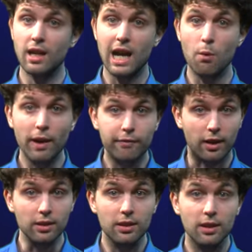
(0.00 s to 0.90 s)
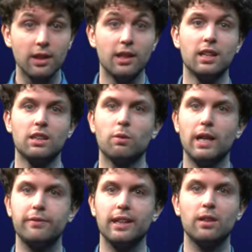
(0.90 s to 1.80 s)
However, you'll
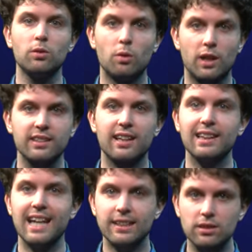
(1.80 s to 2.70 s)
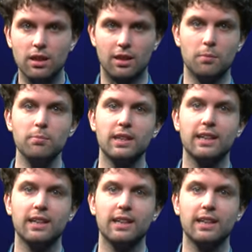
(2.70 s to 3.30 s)
have to ignore the last column